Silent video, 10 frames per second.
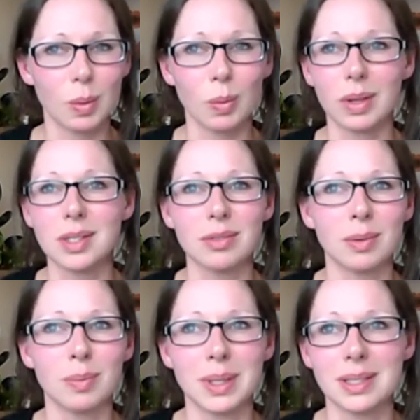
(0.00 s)
with
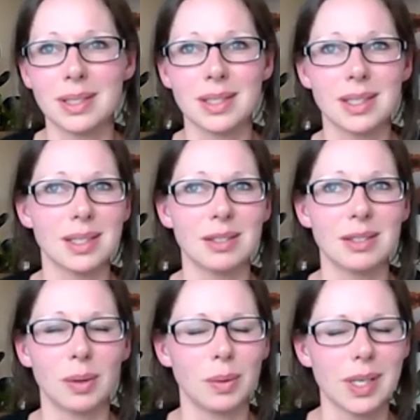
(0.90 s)
different businesses
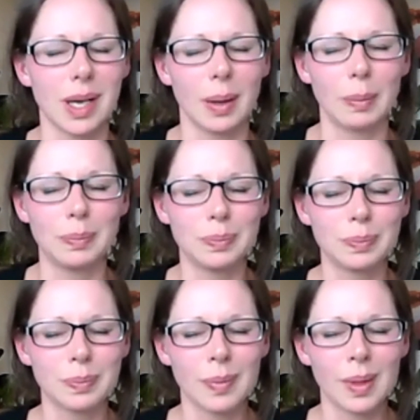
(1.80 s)
different um,
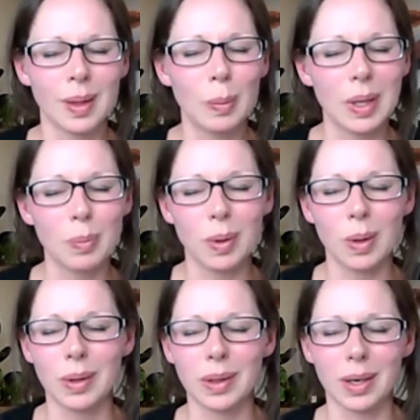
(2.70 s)

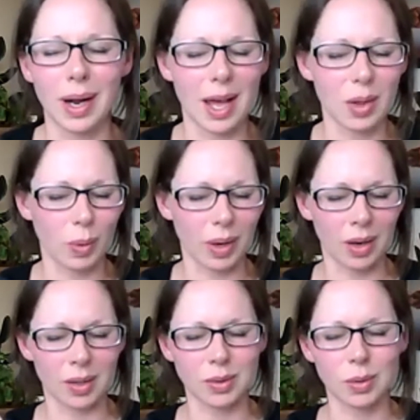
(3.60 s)
people when they're either
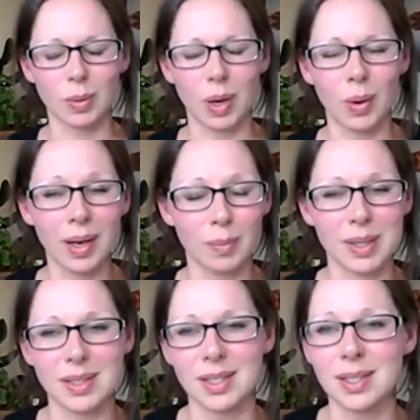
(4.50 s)
working on growing a
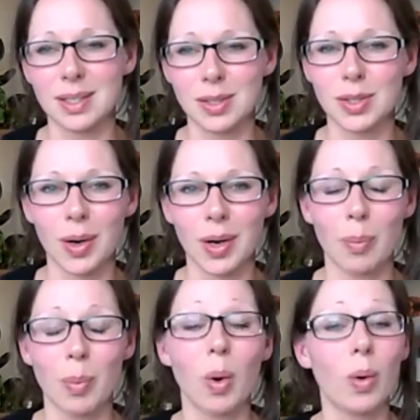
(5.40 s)
business their
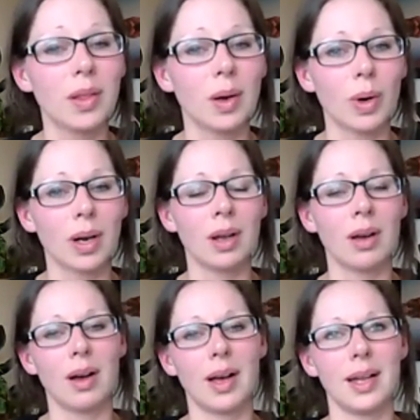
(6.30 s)
startup or they're working
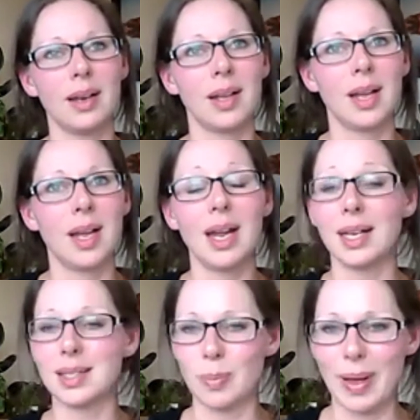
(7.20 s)
on
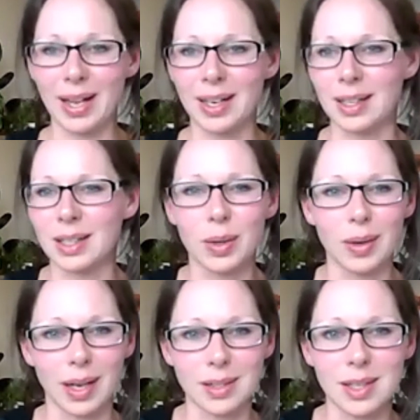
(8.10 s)
expanding like their
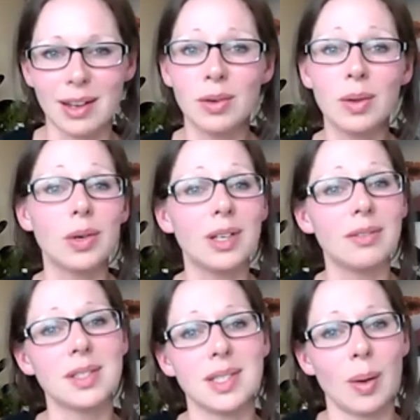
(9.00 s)
next level or even
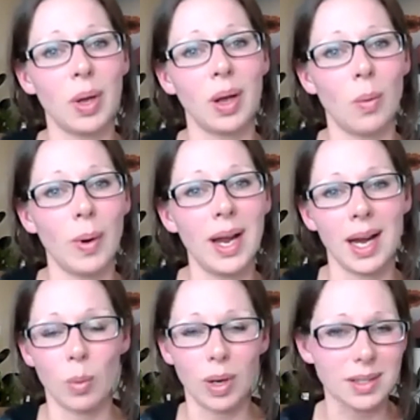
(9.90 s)
stepping
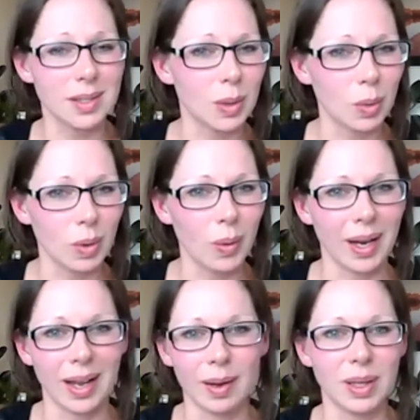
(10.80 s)
away while still
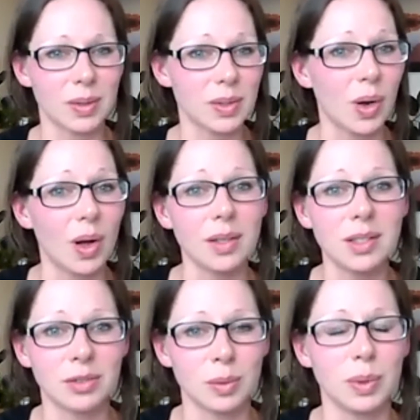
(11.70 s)
growing i mean those are all
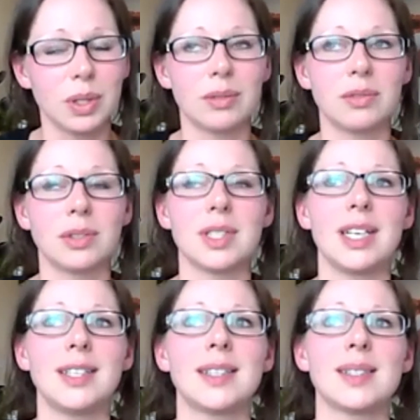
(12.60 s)
different beautiful
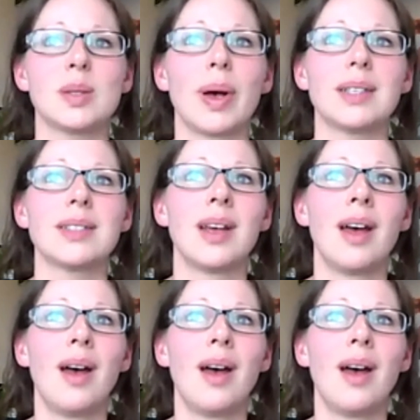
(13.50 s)
stages but